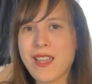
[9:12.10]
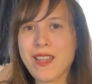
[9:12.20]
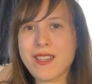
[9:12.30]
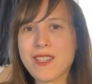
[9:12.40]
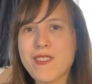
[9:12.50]

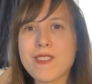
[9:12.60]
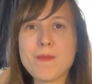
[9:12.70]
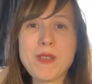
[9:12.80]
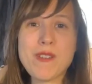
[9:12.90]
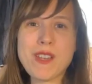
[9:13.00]
And
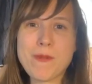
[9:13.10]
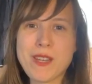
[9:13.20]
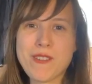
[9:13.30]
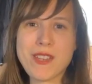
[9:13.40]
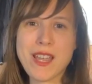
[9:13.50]
there's beauty
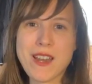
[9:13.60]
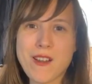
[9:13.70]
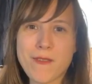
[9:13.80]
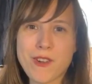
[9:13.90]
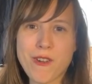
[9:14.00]
when you get
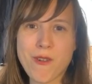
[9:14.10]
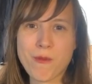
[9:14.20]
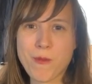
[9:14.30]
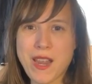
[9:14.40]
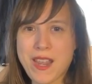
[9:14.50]
out of your
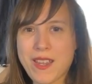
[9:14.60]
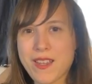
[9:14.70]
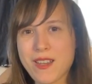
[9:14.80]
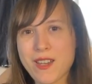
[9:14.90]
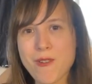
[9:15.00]
own way
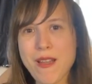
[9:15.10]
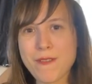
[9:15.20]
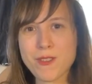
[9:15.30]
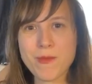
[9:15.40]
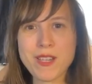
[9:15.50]
and go
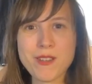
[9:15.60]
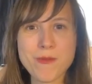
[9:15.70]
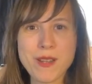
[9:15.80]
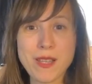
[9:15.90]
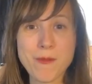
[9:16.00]
after what
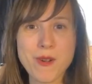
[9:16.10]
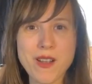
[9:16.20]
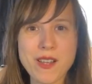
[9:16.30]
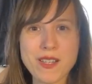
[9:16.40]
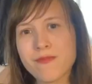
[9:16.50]
you really
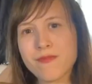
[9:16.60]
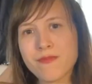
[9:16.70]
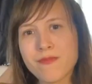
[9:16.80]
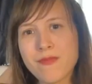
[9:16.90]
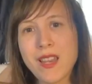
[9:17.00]
want.
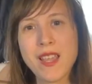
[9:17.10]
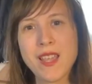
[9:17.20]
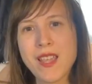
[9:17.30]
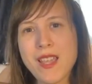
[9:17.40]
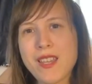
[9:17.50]

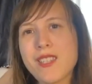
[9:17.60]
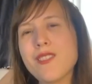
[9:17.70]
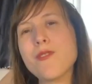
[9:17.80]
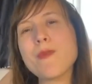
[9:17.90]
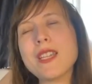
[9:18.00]
And
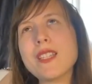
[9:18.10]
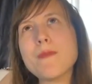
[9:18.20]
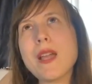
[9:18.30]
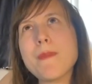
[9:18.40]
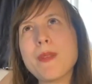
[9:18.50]
the
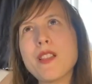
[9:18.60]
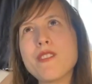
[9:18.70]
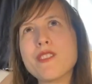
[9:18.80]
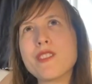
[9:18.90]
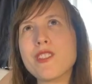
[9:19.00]
reason my
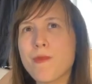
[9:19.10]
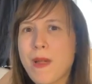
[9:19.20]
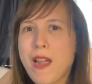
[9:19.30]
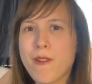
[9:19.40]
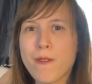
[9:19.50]
pillars are so
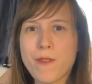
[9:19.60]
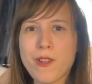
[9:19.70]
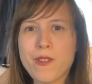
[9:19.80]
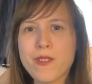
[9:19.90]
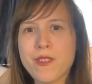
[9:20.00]

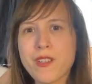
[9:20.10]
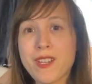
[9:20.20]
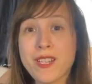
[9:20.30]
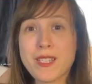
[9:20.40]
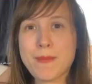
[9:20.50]
powerful
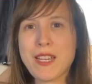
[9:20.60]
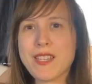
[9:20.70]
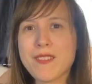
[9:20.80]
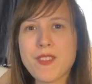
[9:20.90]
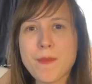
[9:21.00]
is
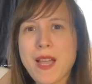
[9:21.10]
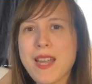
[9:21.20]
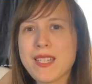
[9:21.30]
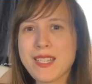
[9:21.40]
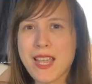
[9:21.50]
because of the
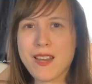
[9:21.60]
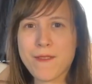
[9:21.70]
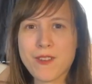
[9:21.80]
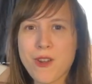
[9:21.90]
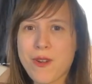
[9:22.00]

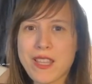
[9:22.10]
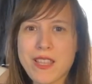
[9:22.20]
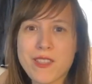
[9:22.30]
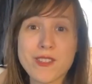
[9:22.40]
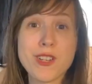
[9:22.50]
mindset of
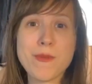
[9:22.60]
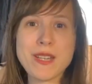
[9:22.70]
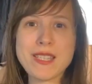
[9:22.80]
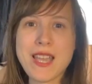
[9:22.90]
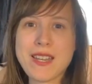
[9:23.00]
knowing that there's
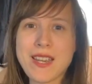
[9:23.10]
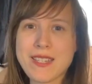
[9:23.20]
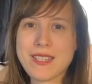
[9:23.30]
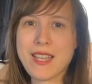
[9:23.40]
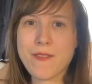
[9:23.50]
always that
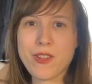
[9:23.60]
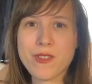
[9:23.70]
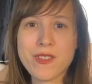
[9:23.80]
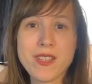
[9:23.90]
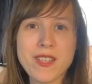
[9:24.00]
next level.